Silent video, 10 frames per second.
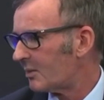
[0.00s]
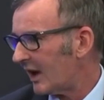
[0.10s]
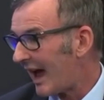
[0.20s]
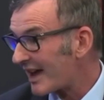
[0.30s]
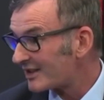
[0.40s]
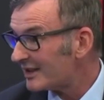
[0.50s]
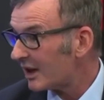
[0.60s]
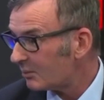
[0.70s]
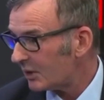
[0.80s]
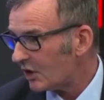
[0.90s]
It hasn't
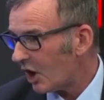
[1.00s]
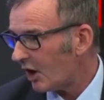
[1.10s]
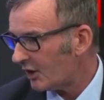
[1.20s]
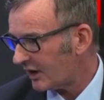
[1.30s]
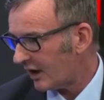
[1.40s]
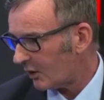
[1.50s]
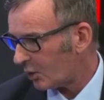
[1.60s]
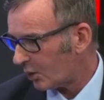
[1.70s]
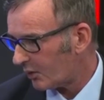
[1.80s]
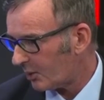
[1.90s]
yet been heard yet in
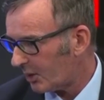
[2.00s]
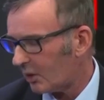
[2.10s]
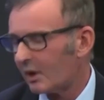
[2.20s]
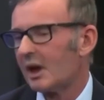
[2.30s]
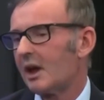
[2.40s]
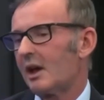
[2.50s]
the Court of Appeal.